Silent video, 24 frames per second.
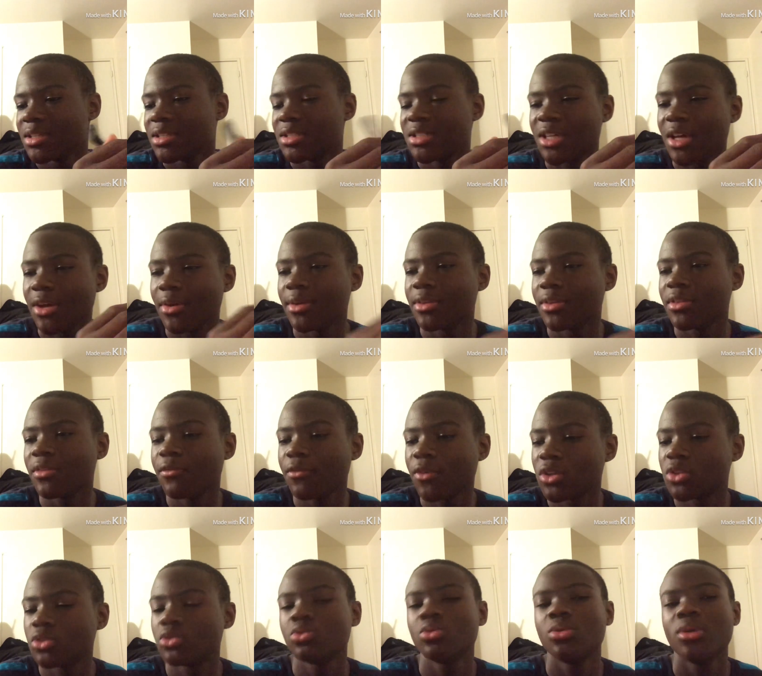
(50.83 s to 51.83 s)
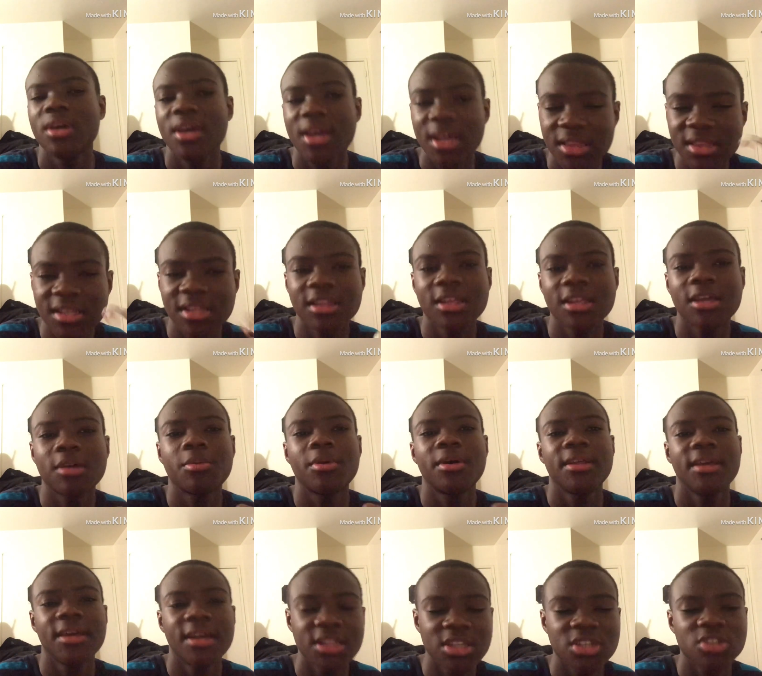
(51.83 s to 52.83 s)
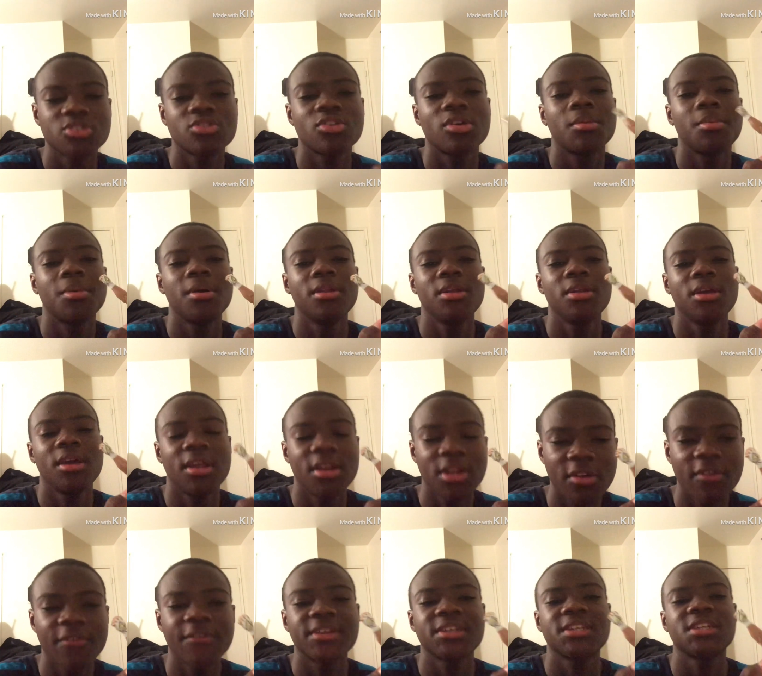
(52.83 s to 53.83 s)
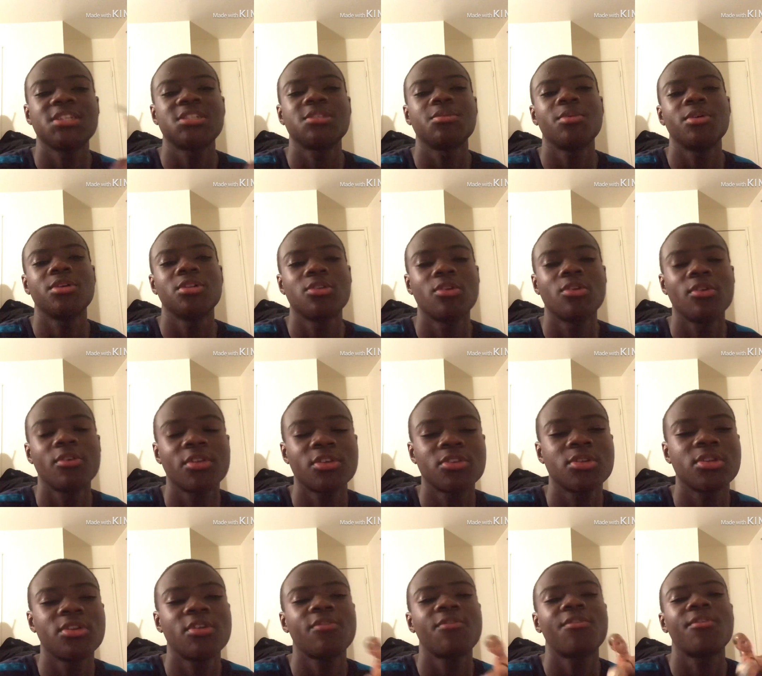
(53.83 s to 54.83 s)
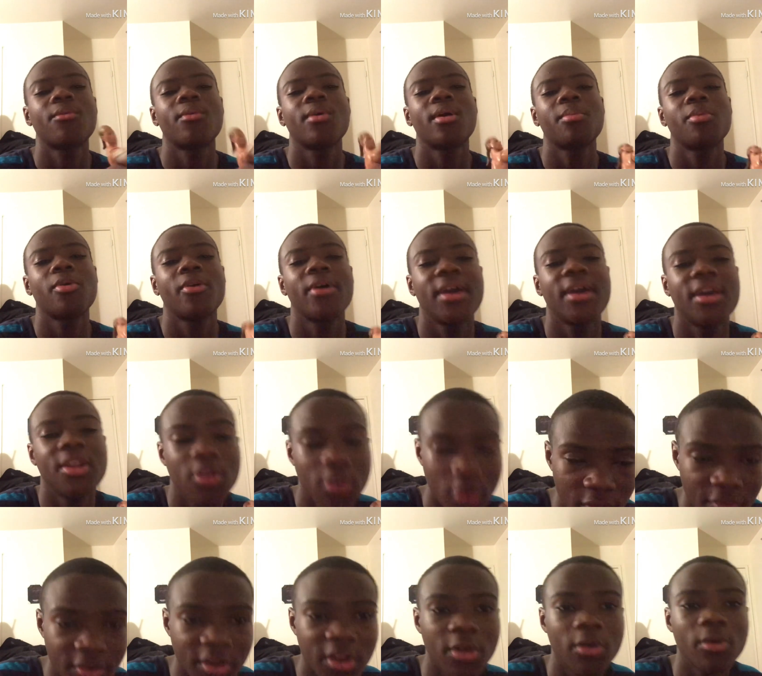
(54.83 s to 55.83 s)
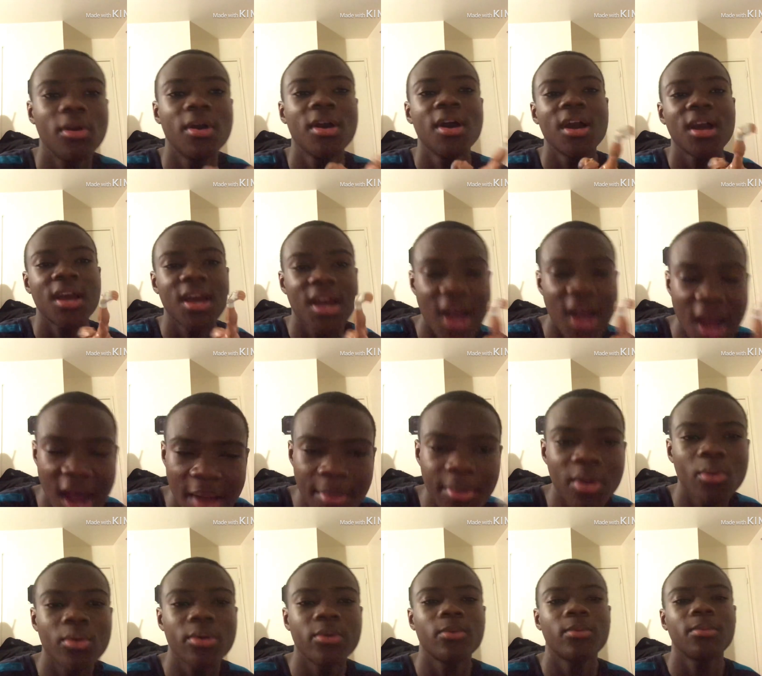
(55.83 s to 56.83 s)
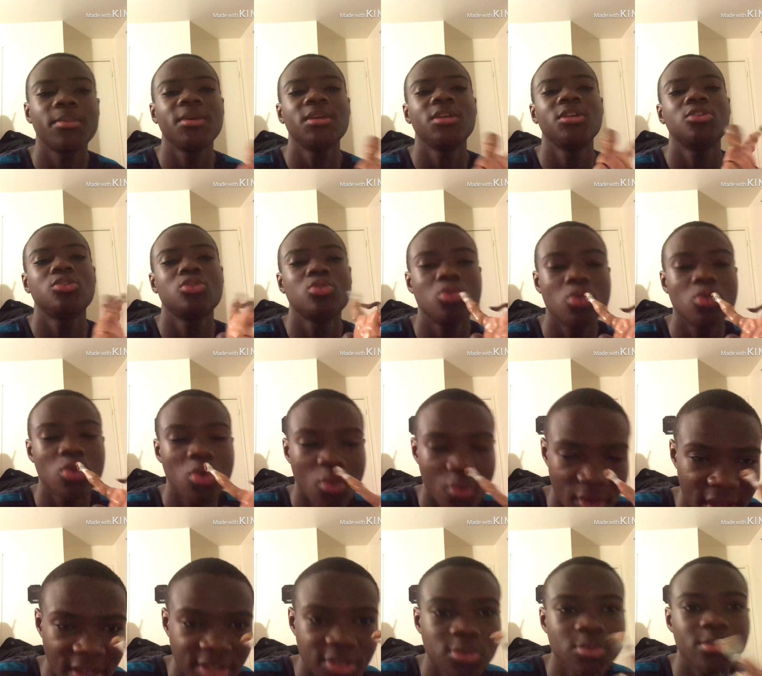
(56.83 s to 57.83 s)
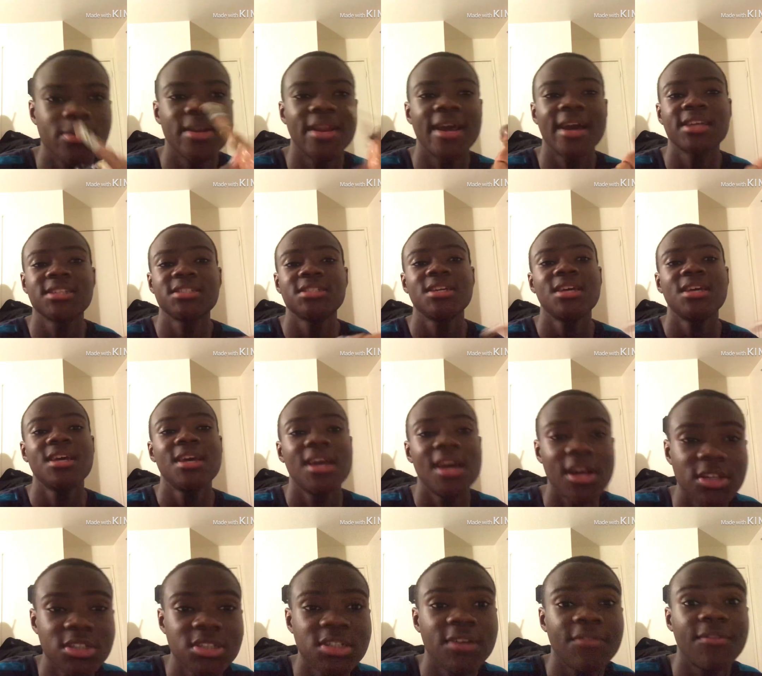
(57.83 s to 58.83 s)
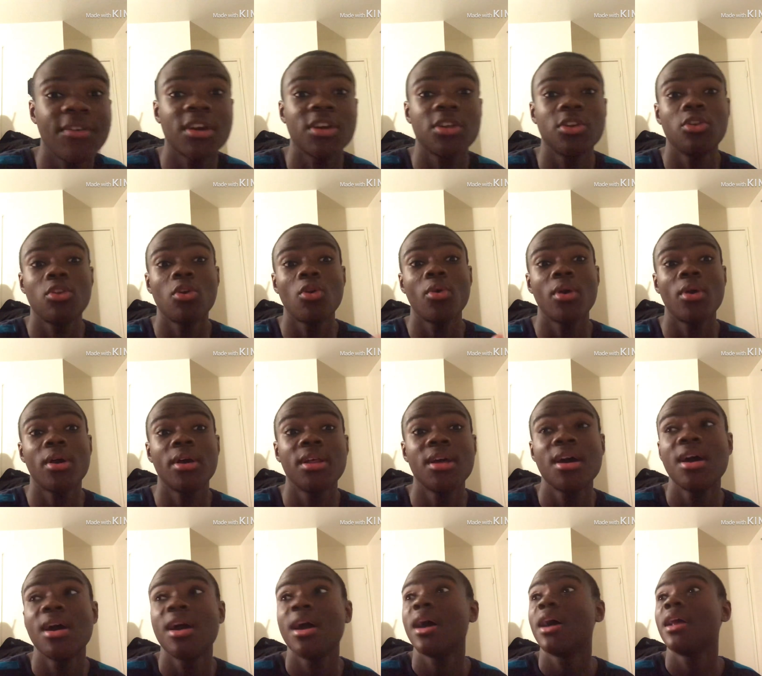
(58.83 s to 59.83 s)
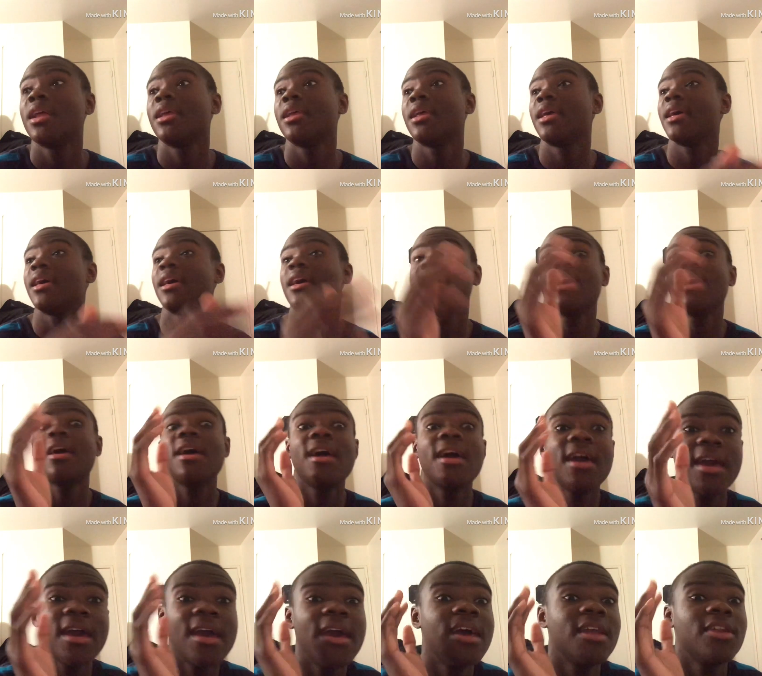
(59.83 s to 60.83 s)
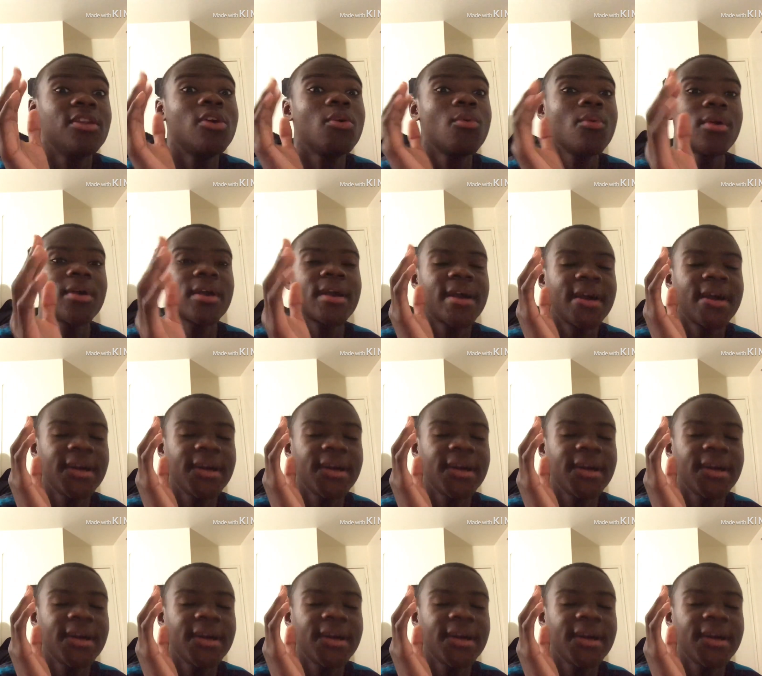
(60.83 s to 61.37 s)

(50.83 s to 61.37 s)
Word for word: So, don't forget to hit the like button, hit the subscribe button, and that notification button notice when I upload a new video. Comment what you want me to react to next, and I'll see if I can do it. And don't worry,